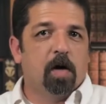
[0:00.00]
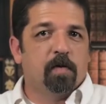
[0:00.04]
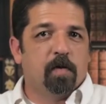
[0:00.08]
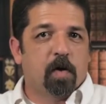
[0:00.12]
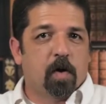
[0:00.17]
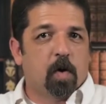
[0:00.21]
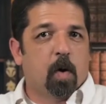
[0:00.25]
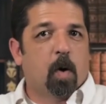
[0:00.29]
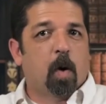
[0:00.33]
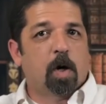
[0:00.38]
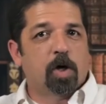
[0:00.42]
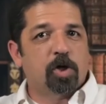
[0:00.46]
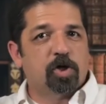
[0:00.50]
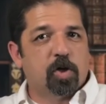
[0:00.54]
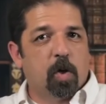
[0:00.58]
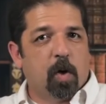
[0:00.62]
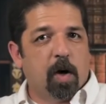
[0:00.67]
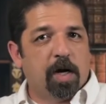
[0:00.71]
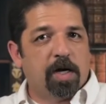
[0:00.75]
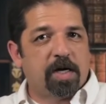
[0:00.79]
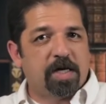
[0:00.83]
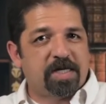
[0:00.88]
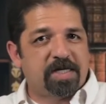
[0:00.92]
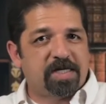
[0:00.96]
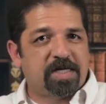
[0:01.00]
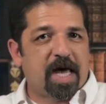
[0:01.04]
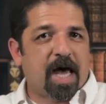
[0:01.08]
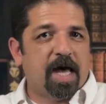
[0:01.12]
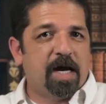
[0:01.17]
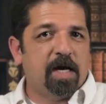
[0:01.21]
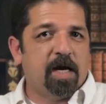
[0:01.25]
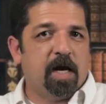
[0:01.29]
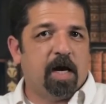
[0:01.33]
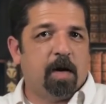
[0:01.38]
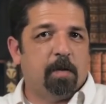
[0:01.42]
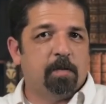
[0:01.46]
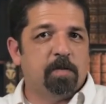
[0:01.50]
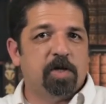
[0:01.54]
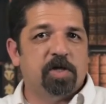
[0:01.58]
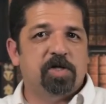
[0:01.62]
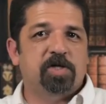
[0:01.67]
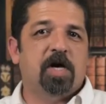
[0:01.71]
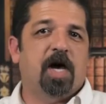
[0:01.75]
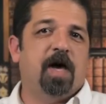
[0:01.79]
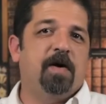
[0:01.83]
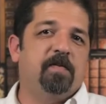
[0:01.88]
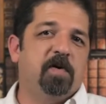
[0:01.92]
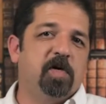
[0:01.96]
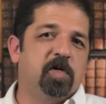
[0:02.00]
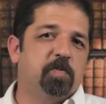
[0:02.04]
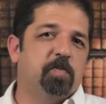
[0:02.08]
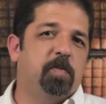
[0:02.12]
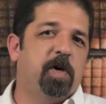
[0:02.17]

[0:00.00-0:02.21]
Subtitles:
the Lord is going to send him to save his